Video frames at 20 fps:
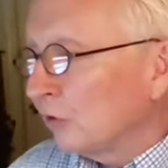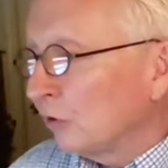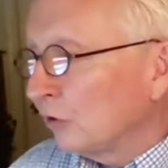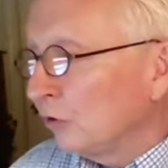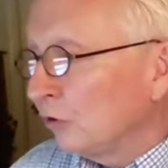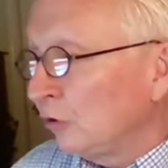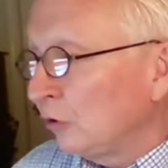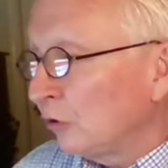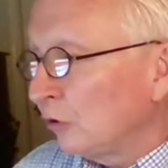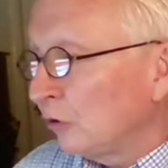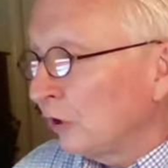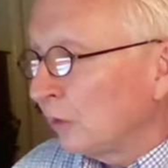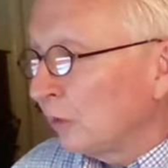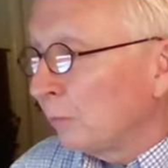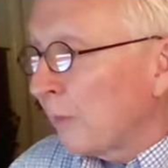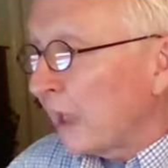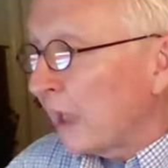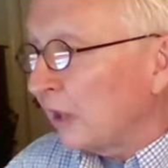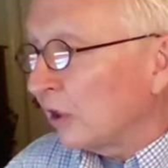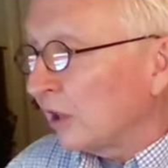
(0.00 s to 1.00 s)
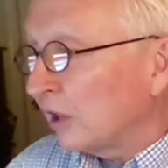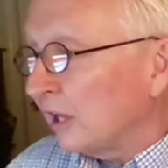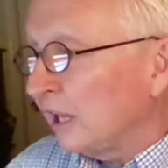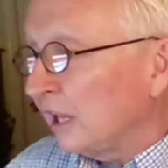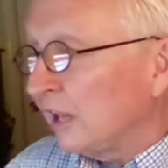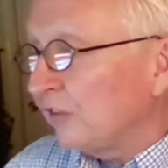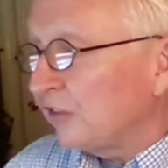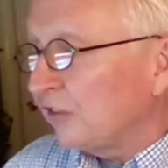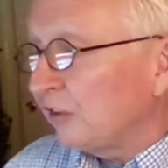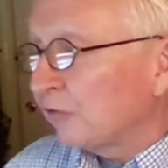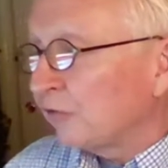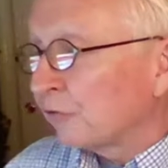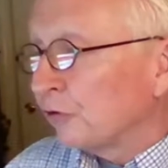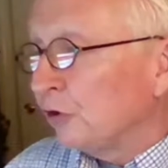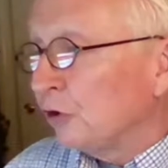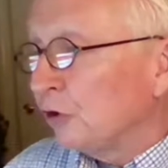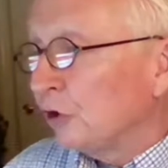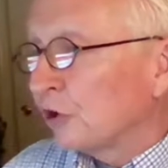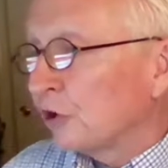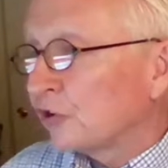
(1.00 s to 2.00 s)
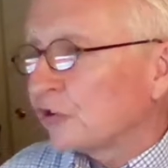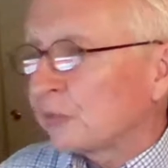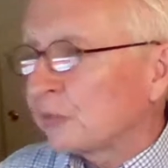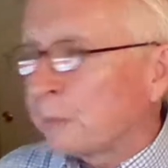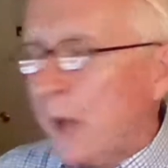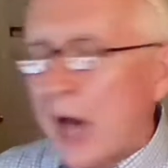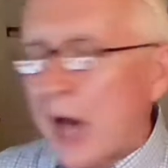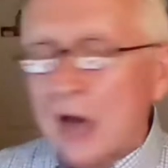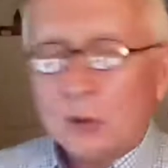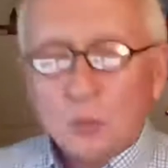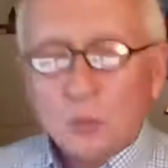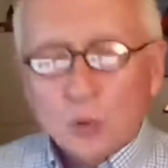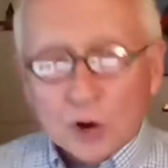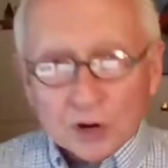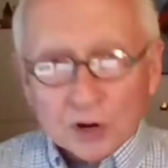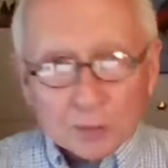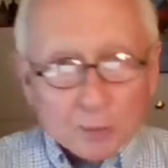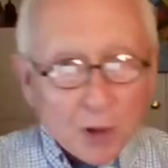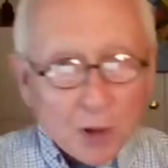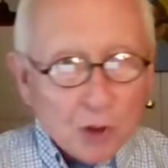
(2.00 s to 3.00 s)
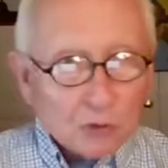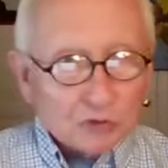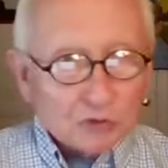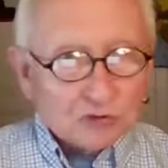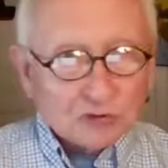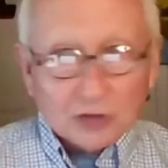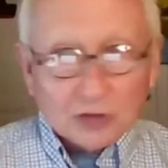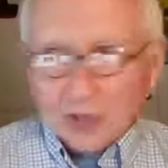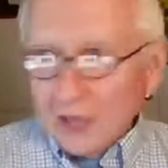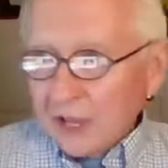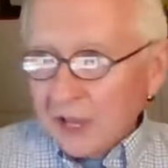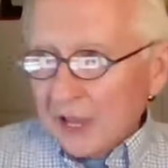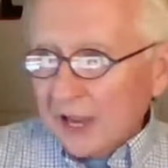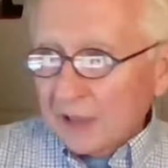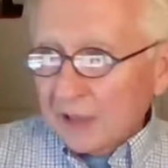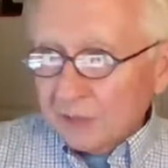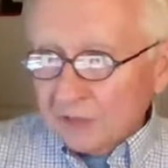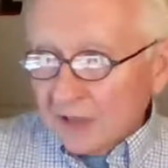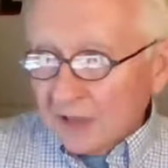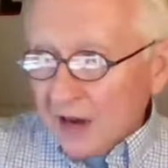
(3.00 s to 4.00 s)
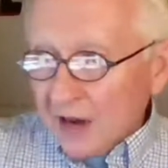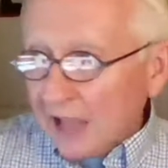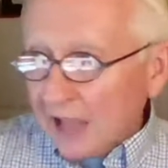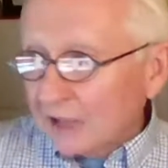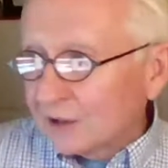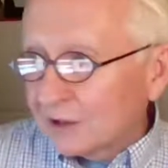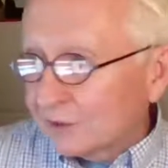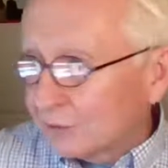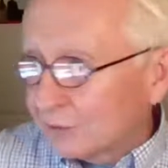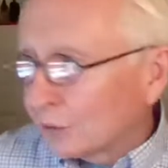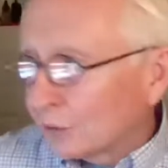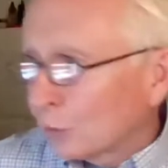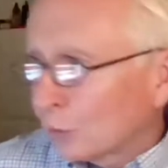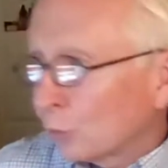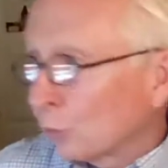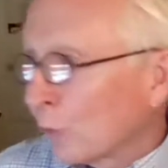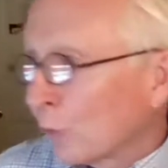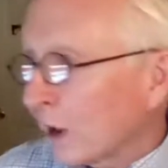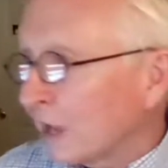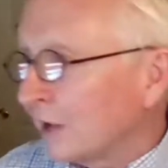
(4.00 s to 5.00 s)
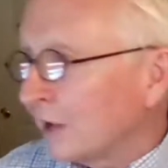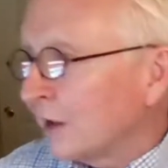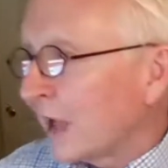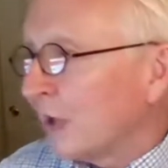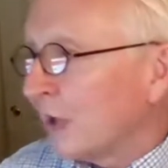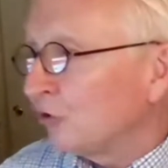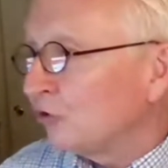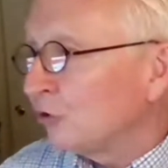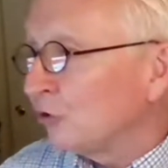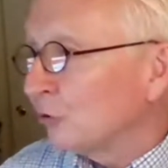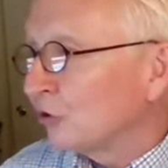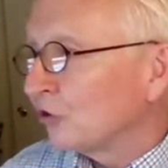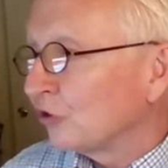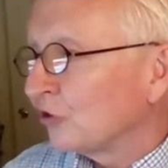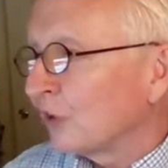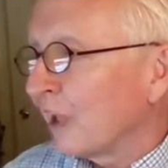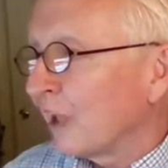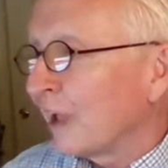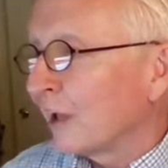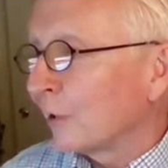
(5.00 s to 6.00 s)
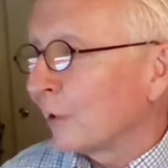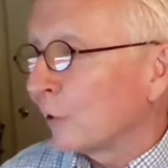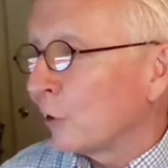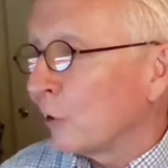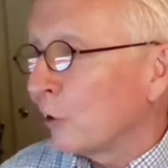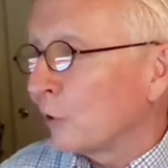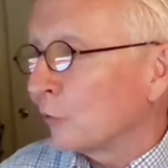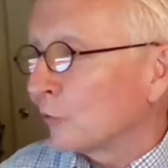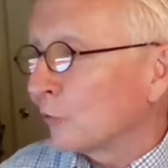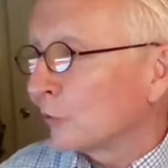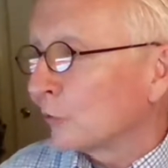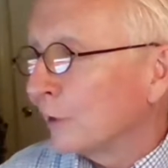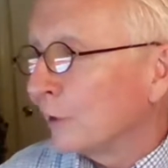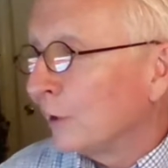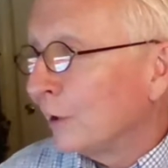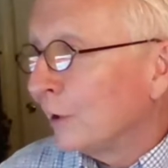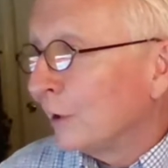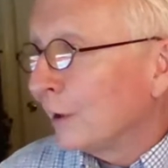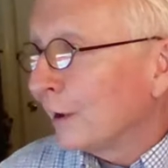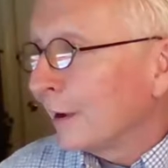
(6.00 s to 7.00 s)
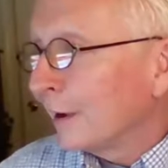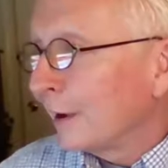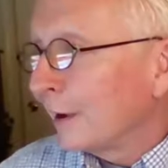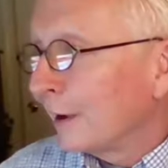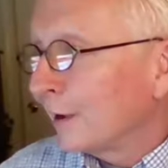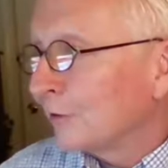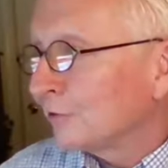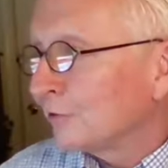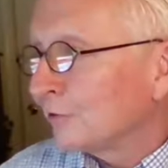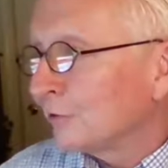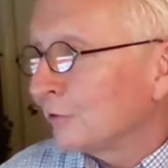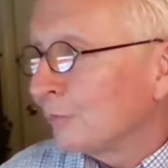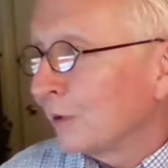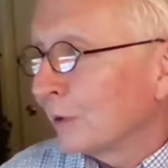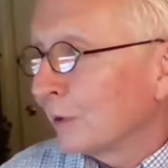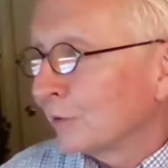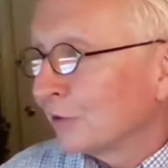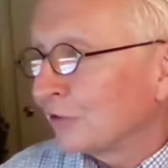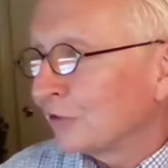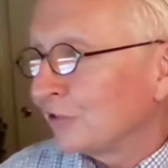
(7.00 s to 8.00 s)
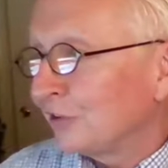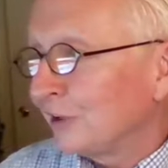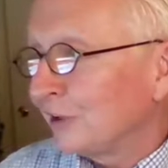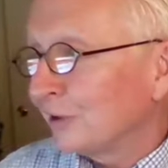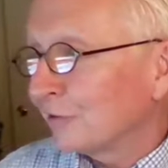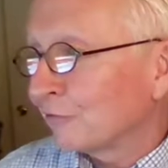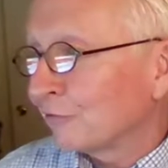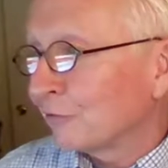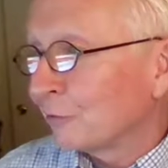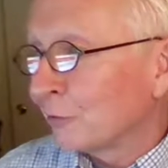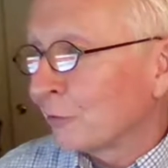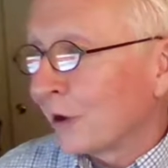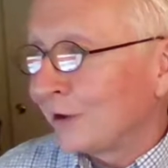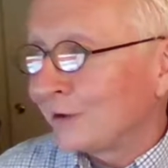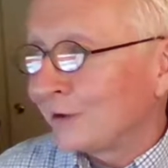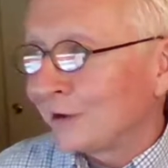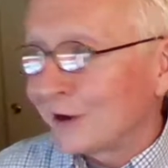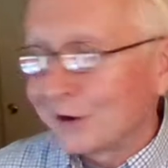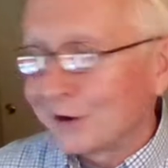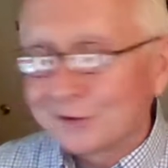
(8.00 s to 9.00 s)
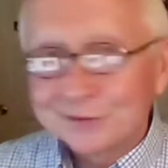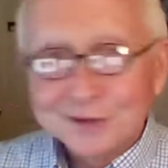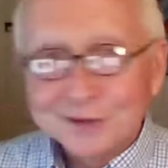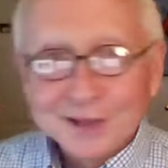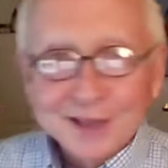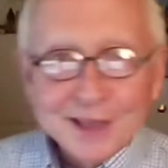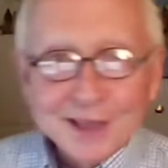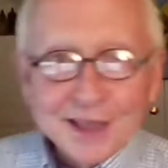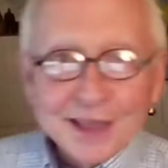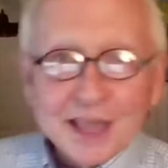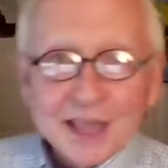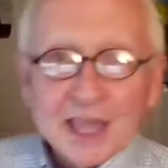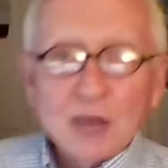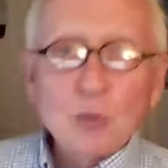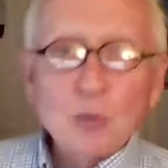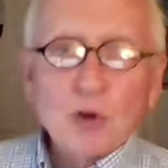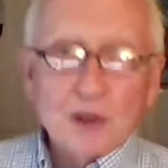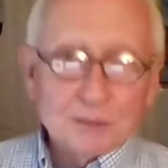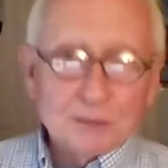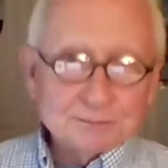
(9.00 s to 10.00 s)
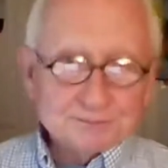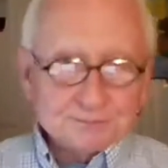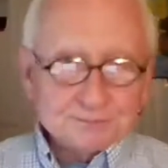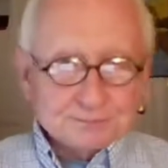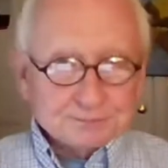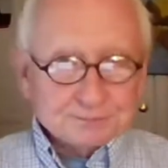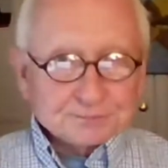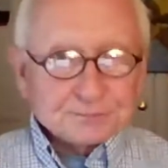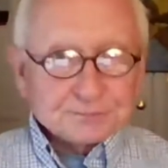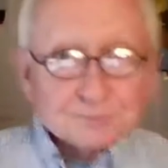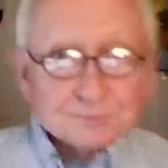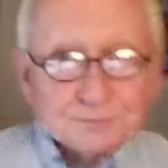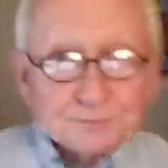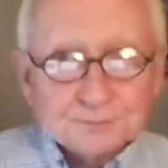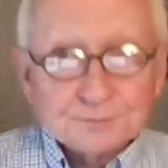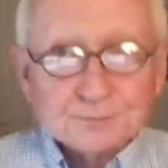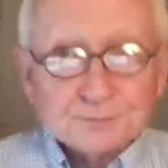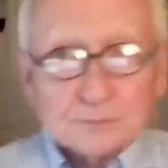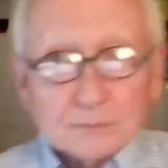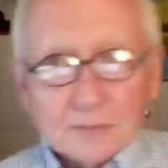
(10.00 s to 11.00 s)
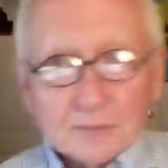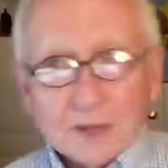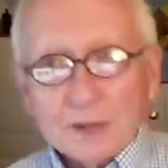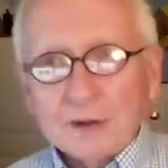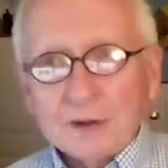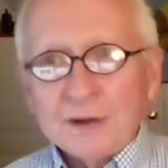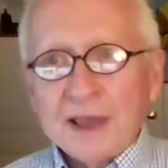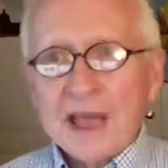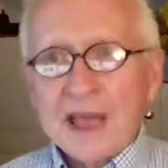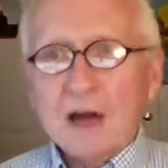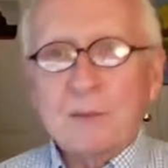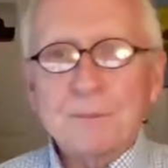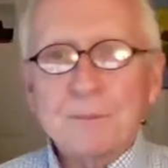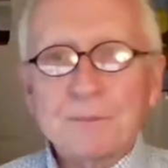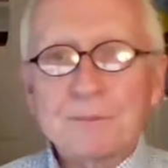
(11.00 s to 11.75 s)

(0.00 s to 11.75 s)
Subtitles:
make it easy for you to spot where to post, and then I can recognize you and say hello. Should be able to see it from right there. Anyway, now